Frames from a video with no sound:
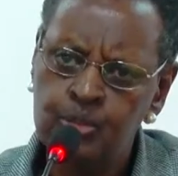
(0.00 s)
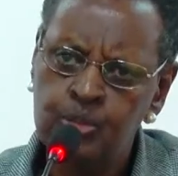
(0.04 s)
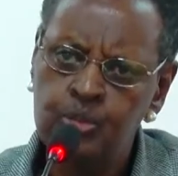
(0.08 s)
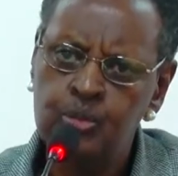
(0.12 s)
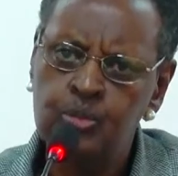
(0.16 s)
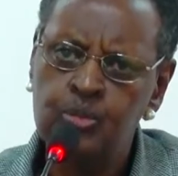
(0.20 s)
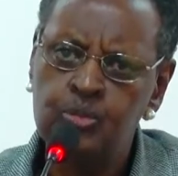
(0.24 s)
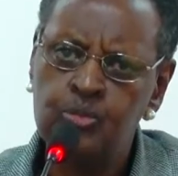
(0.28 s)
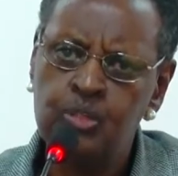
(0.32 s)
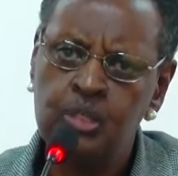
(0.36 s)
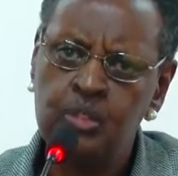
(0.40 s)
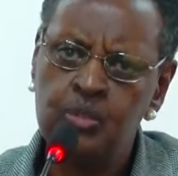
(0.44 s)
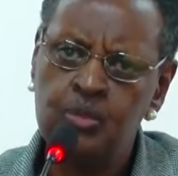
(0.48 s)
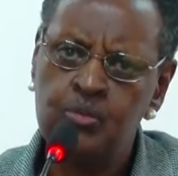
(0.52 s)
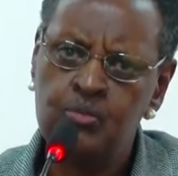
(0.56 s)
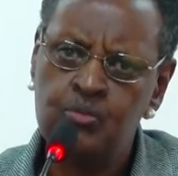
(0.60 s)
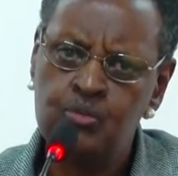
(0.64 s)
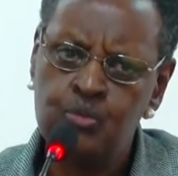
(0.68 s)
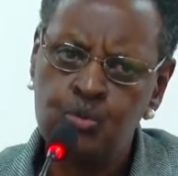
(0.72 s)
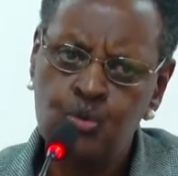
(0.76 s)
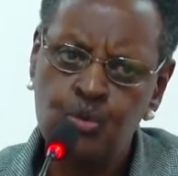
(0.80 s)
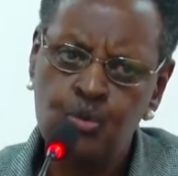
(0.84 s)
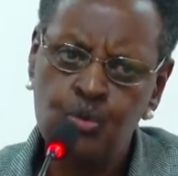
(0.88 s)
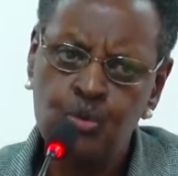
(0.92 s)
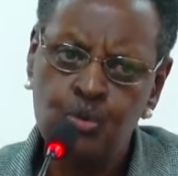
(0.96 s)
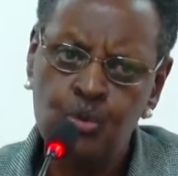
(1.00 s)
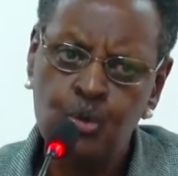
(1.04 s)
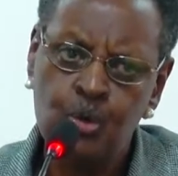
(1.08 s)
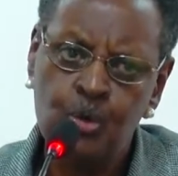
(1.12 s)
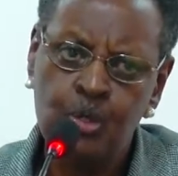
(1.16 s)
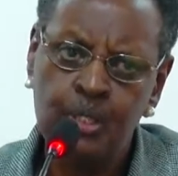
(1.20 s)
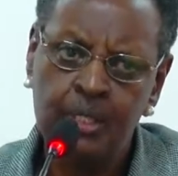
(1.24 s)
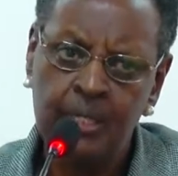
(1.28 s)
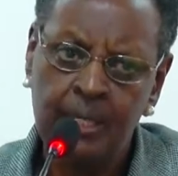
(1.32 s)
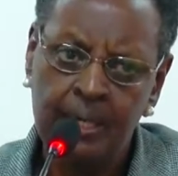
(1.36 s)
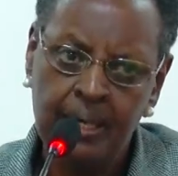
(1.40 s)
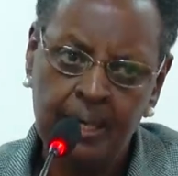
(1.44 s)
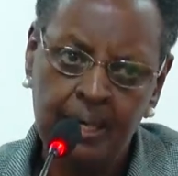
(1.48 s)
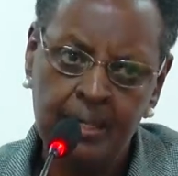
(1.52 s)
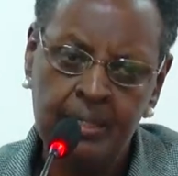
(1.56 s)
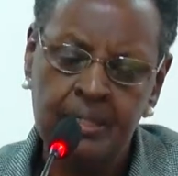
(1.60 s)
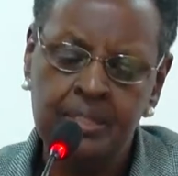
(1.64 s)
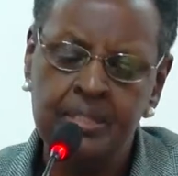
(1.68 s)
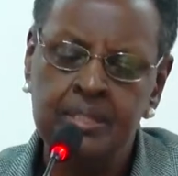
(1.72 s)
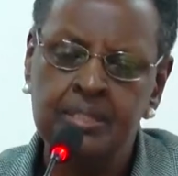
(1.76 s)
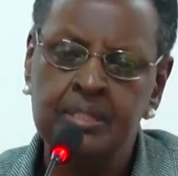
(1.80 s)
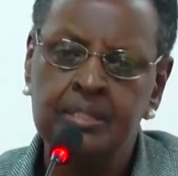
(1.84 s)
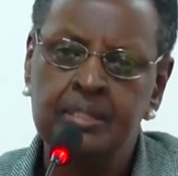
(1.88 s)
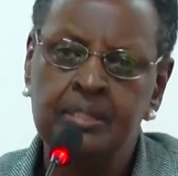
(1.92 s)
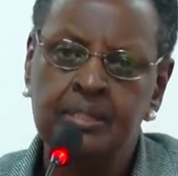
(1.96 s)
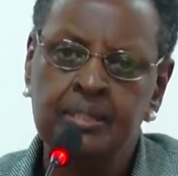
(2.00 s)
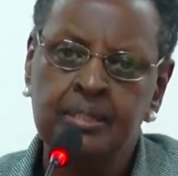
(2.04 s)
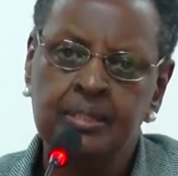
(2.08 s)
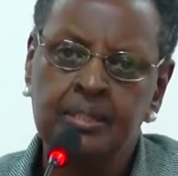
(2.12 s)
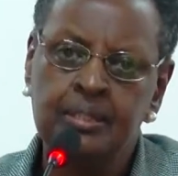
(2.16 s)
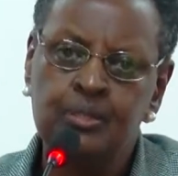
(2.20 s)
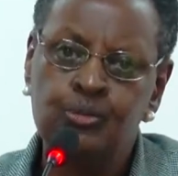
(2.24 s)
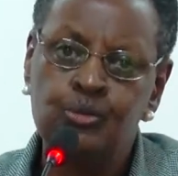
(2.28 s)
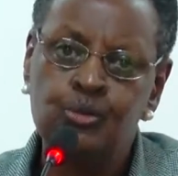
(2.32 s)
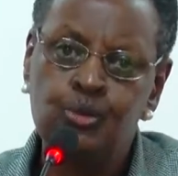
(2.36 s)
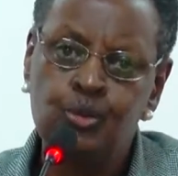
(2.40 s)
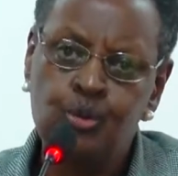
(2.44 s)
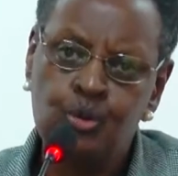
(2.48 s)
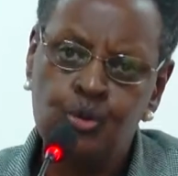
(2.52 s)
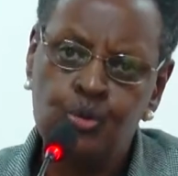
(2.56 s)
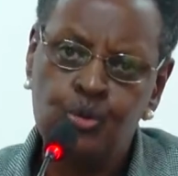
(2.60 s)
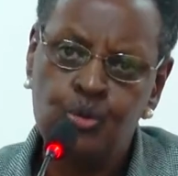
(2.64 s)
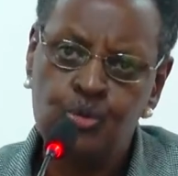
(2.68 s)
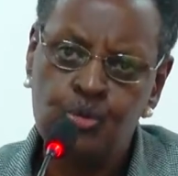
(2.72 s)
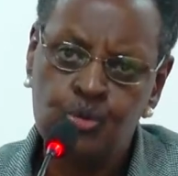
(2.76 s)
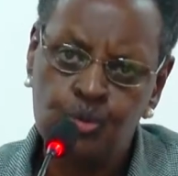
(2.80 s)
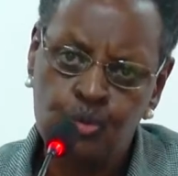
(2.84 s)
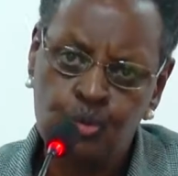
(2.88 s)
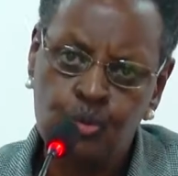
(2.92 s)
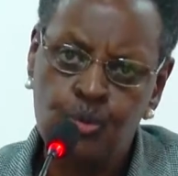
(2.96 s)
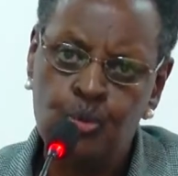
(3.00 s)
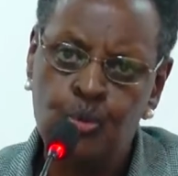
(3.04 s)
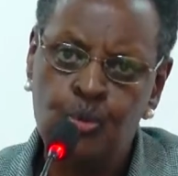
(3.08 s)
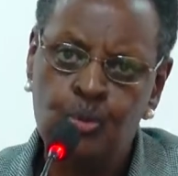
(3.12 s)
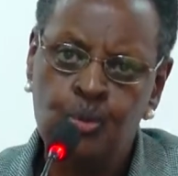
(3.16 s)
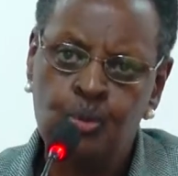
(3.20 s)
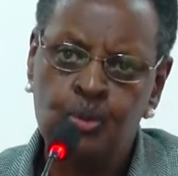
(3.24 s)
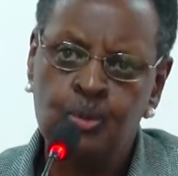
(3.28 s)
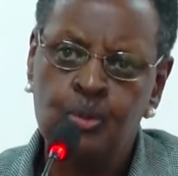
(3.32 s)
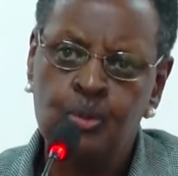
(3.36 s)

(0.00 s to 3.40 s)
children of school-going age to go to school.